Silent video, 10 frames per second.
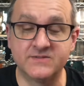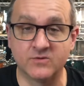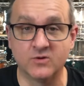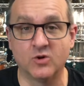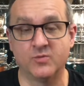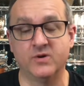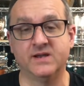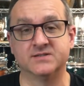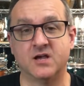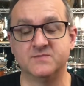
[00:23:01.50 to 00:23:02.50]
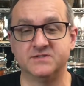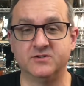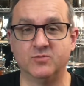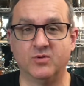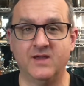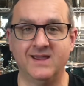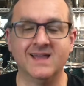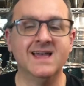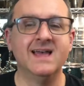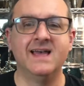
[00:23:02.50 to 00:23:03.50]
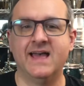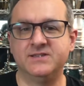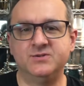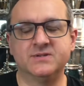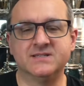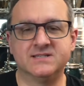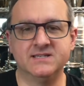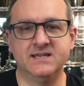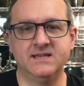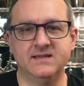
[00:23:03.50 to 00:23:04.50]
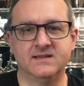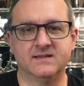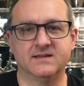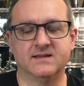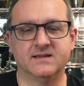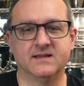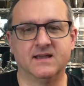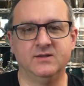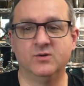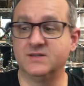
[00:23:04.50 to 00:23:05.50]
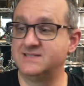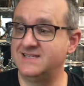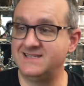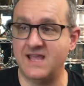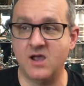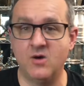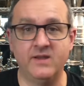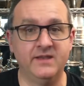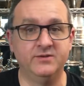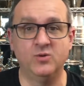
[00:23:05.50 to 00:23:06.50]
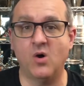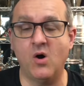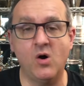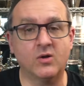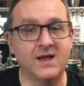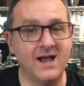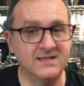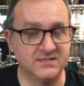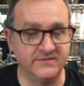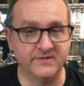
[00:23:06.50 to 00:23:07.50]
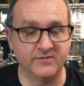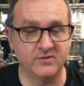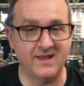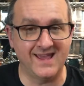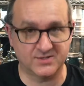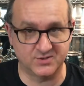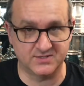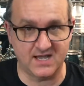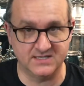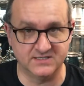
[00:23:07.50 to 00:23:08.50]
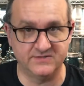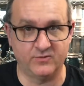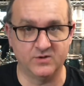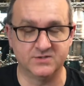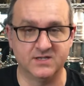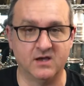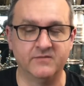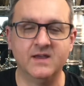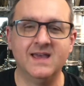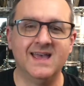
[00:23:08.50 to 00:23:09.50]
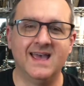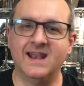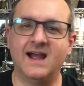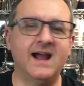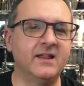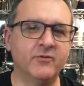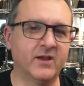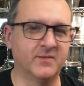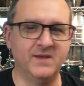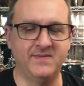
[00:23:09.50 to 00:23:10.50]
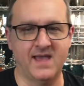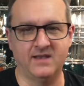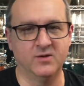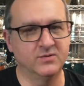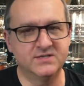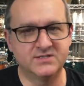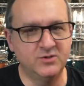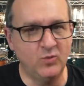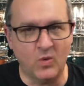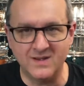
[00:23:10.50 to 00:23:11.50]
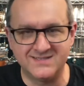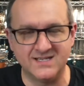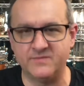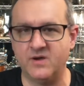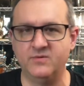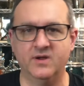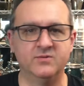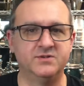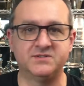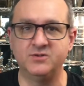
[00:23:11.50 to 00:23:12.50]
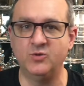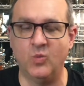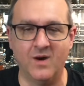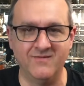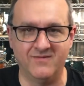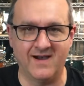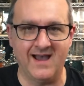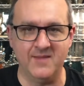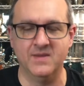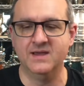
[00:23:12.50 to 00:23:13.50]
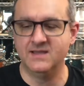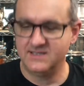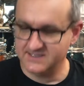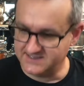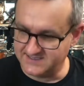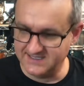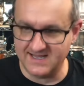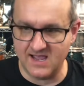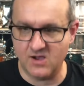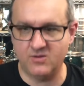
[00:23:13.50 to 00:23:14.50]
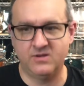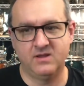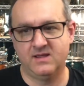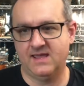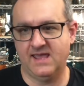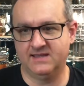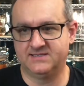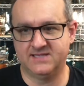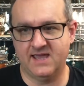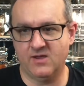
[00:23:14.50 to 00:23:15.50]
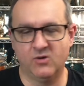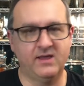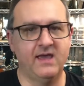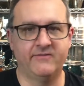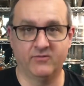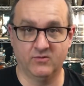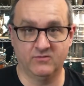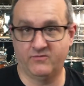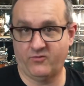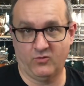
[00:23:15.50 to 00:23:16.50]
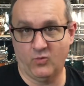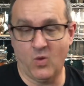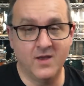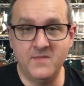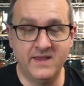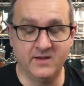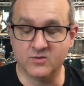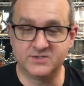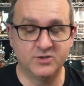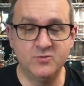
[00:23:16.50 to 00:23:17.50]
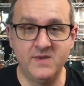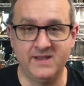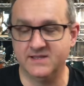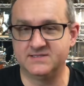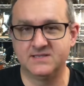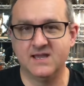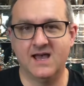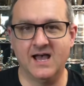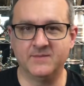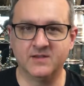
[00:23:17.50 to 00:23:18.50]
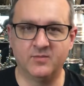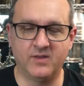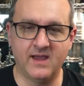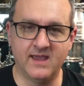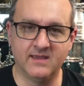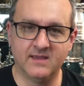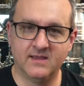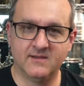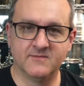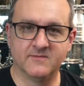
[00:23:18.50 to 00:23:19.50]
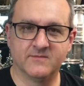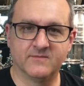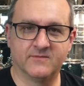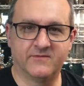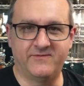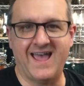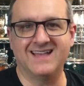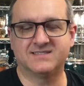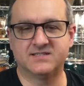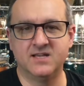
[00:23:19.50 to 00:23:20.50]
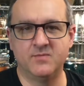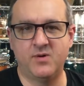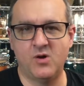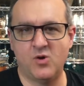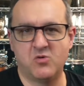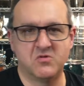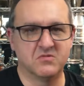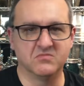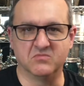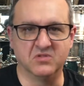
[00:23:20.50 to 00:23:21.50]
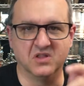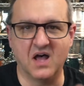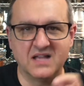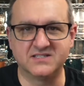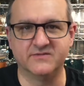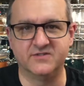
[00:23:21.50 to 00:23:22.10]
for incorporating toms into your playing. As you can see, you can sit down and do all kinds of different exercises for yourself. And I highly recommend that. Don't just do one tempo, don't just do one vibe. Sit down and say, okay, for 1 minute or 2 minutes, I'm going to play fast tempo, lots of